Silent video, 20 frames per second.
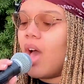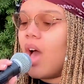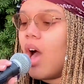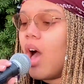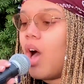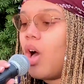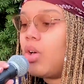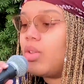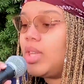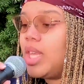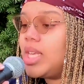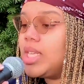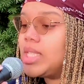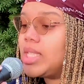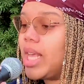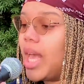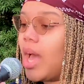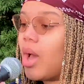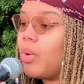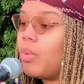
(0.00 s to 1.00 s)
Hold things
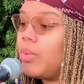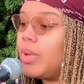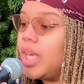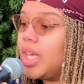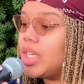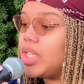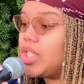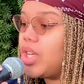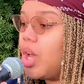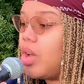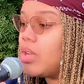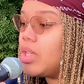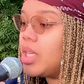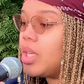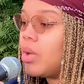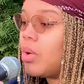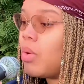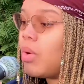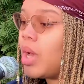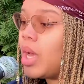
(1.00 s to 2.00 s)
down. We the
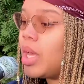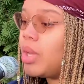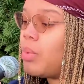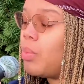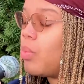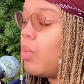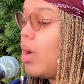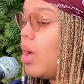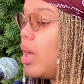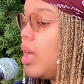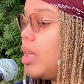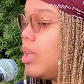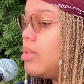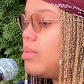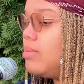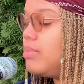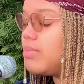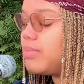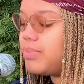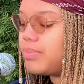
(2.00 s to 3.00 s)
chosen one.
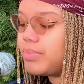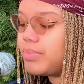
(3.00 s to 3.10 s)
One.